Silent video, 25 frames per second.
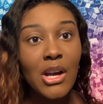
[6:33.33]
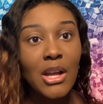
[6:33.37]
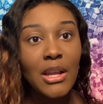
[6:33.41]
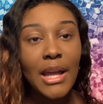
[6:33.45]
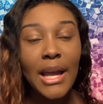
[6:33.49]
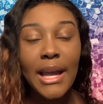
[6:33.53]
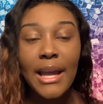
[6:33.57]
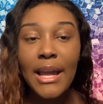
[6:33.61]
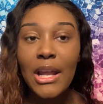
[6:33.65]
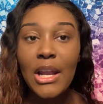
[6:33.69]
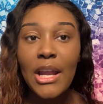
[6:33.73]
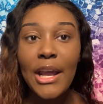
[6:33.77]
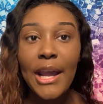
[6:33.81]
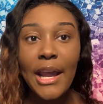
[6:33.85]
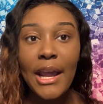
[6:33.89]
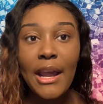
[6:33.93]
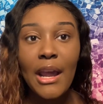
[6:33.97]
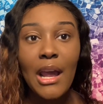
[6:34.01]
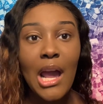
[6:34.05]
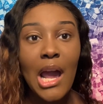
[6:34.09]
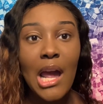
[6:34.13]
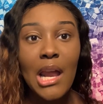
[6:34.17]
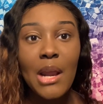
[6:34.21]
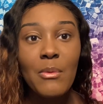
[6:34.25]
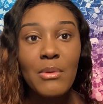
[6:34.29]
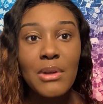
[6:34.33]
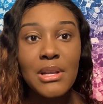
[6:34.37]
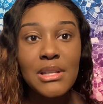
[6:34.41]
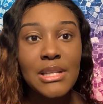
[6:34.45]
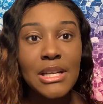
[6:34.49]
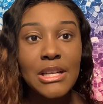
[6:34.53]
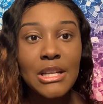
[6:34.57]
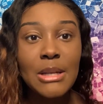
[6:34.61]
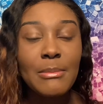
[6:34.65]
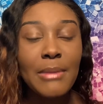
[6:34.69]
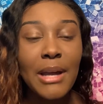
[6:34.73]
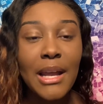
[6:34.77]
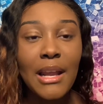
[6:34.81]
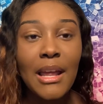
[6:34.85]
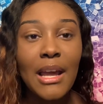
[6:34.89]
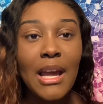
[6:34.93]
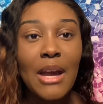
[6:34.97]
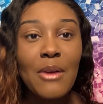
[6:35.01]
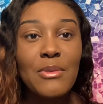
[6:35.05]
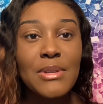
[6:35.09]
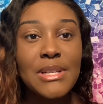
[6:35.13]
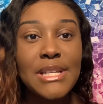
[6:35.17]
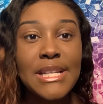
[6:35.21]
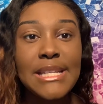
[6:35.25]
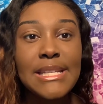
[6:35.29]
Like I didn't want to tell nobody. Like I
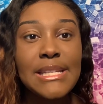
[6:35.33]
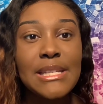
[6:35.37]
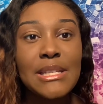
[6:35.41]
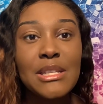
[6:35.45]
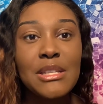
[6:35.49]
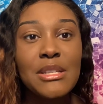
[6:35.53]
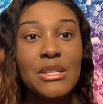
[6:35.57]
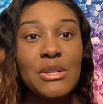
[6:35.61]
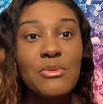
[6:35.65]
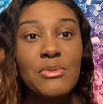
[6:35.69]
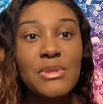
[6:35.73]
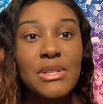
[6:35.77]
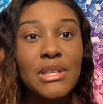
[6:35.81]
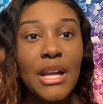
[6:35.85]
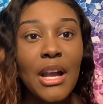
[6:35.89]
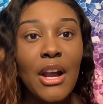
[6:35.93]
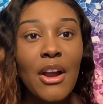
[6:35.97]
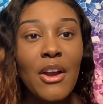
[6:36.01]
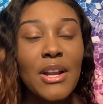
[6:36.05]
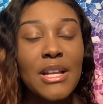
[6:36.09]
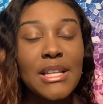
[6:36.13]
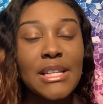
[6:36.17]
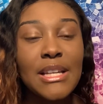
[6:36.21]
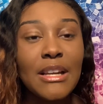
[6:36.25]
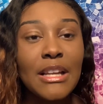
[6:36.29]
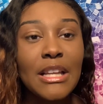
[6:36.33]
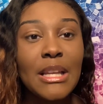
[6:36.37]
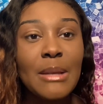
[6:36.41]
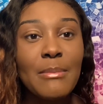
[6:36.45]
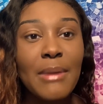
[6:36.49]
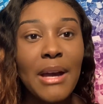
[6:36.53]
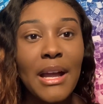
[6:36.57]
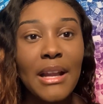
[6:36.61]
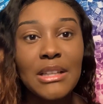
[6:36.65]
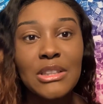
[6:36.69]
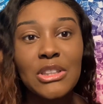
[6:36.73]
was just too scared to tell anybody.